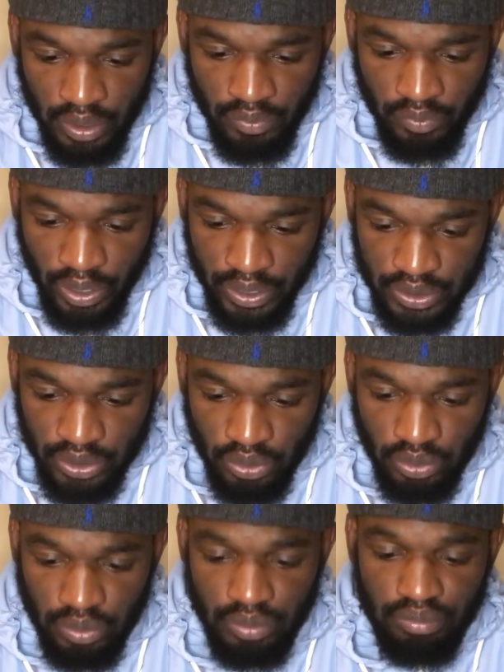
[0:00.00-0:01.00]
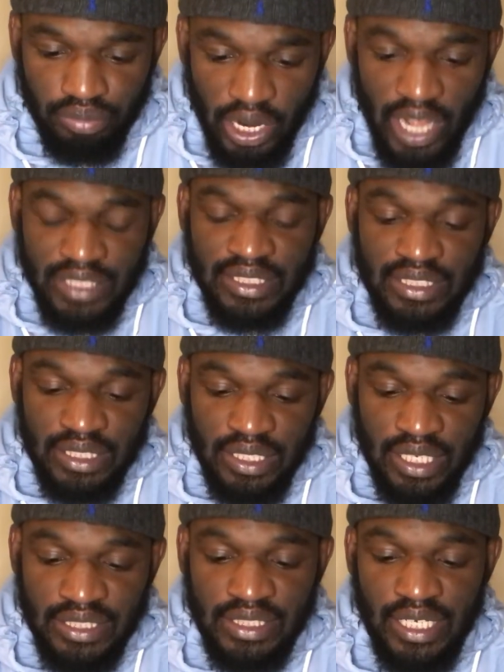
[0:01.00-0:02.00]
Right? So Bryce is in
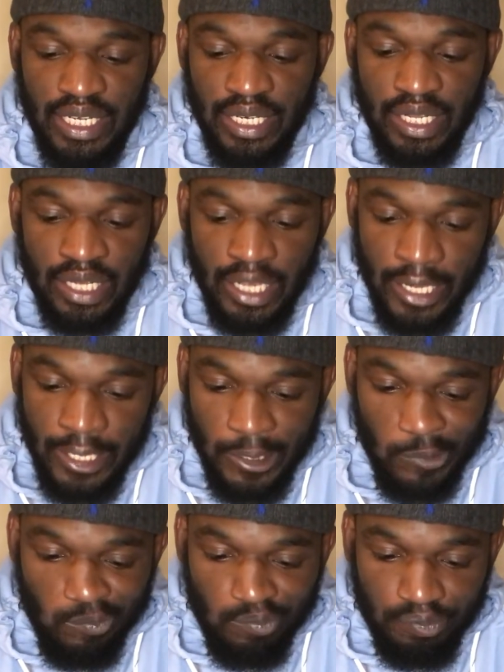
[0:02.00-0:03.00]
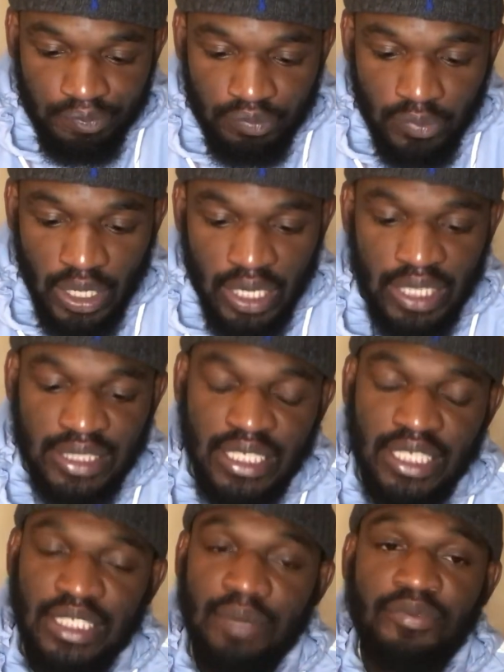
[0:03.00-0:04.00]
custody in LA. And let's say
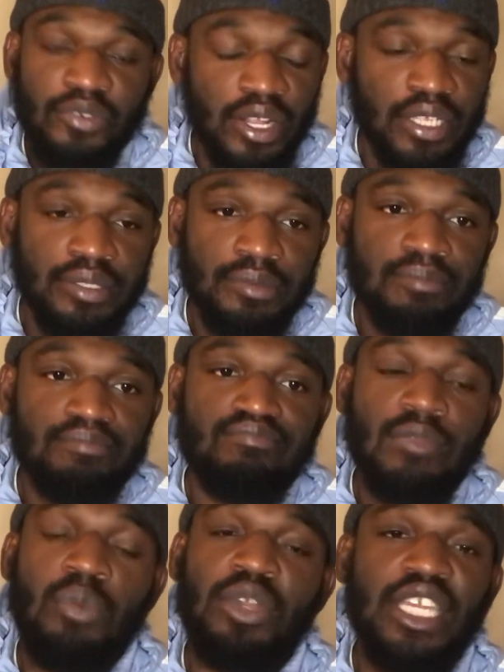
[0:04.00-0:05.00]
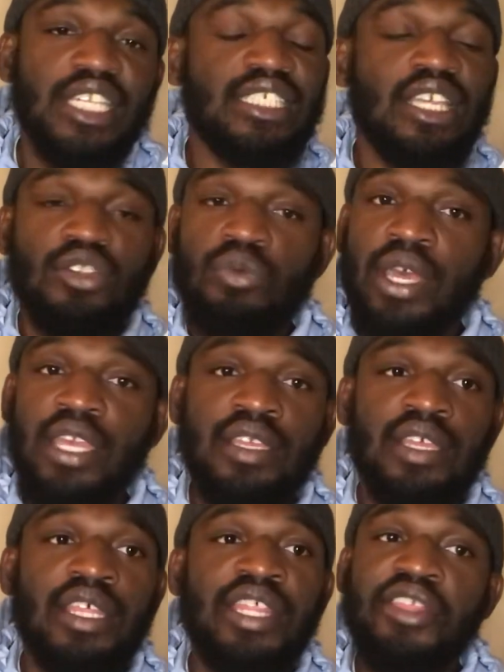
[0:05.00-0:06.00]
this up front. I want to get this out of the way.
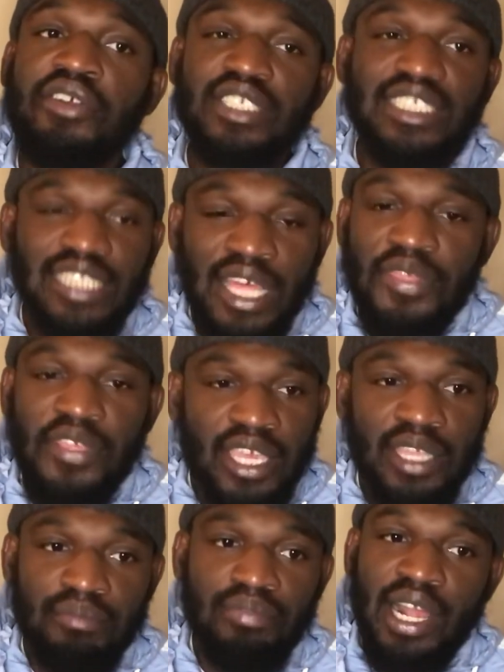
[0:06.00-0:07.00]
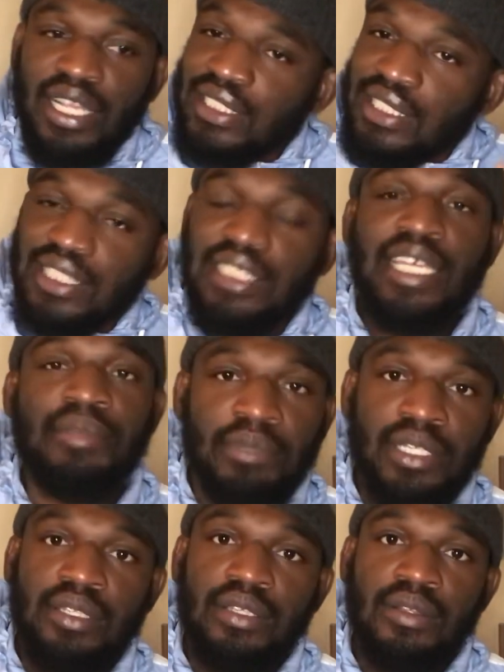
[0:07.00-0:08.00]
There is nothing in Bryce's
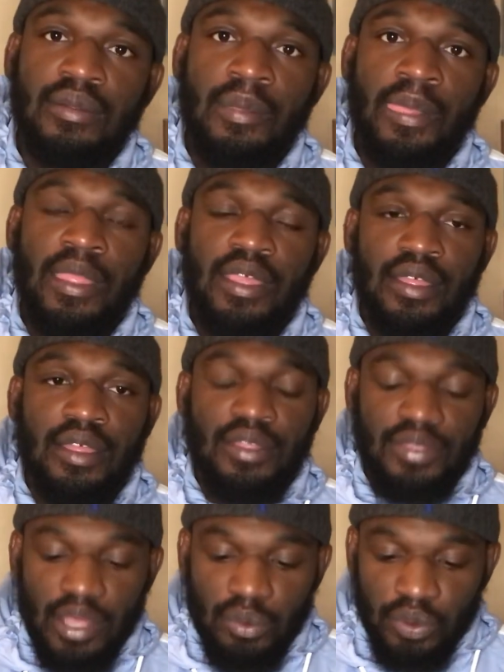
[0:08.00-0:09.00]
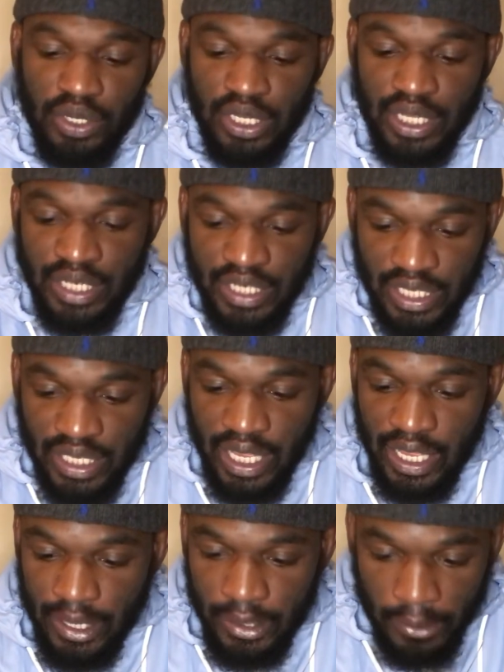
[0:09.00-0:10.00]
statement that would
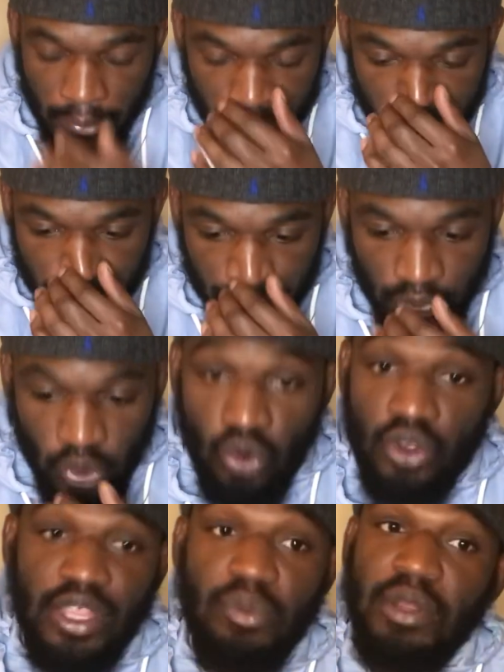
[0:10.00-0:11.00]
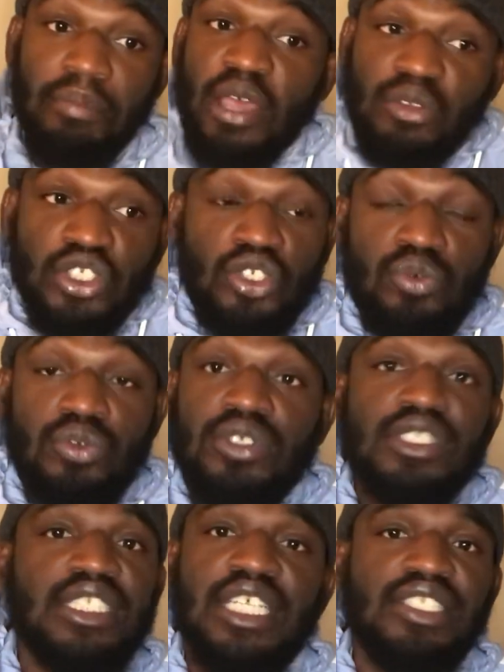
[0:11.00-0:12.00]
indicate or that would amount to
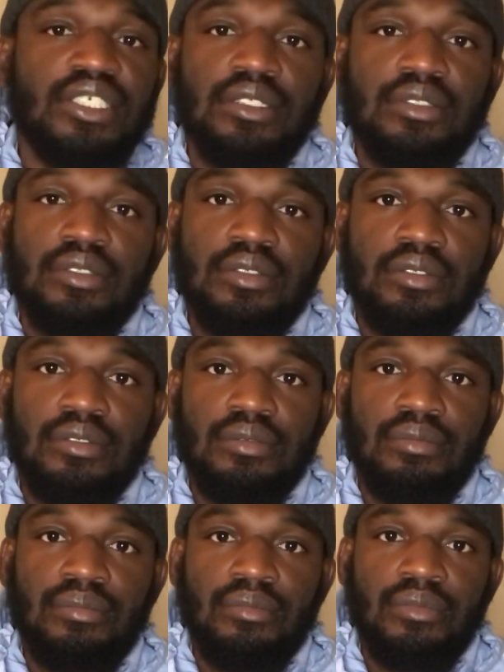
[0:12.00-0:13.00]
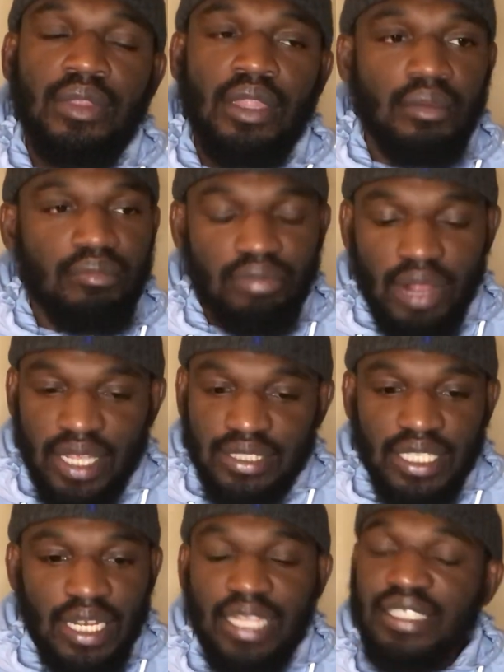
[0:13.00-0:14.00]
snitching. Bryce did
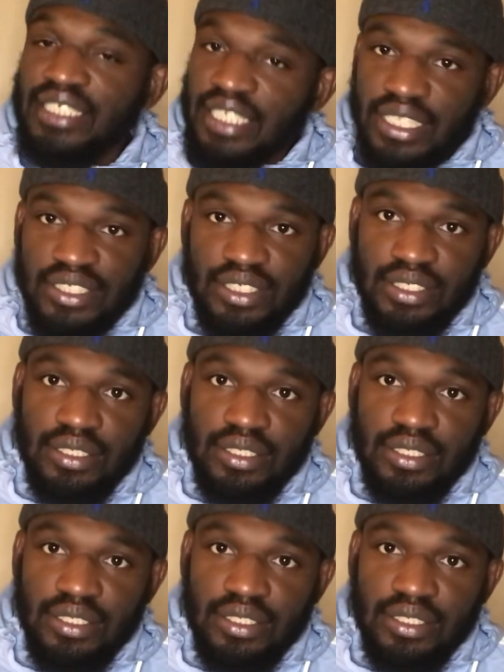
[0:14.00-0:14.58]
not snitch.